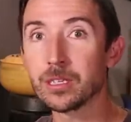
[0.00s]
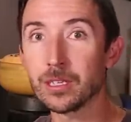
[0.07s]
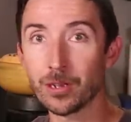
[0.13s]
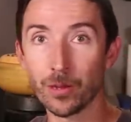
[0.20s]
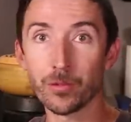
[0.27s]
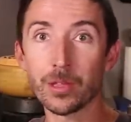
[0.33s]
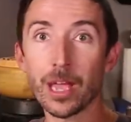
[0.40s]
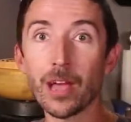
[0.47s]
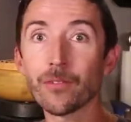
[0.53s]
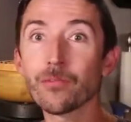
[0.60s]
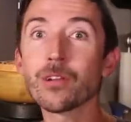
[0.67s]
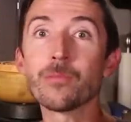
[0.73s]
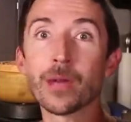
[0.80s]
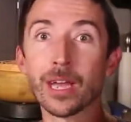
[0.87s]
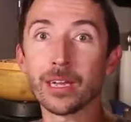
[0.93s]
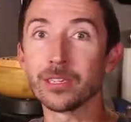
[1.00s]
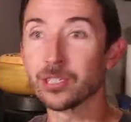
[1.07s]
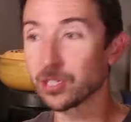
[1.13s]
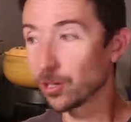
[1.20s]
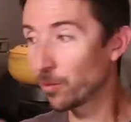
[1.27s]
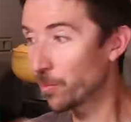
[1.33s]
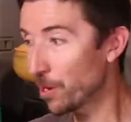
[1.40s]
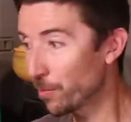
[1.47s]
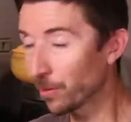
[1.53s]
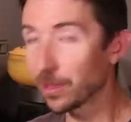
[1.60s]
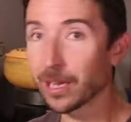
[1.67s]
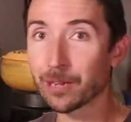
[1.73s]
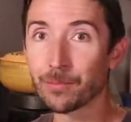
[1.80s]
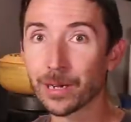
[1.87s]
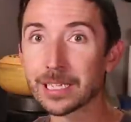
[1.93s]
you know, the everyman, show people
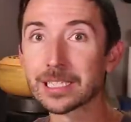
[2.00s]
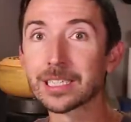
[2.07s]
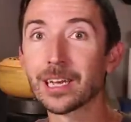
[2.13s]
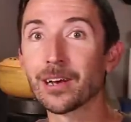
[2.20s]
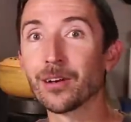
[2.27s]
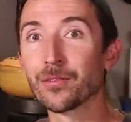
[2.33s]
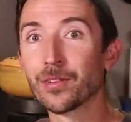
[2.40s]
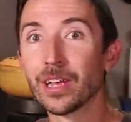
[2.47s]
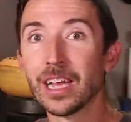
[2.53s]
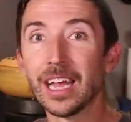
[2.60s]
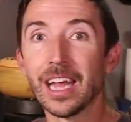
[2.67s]
like myself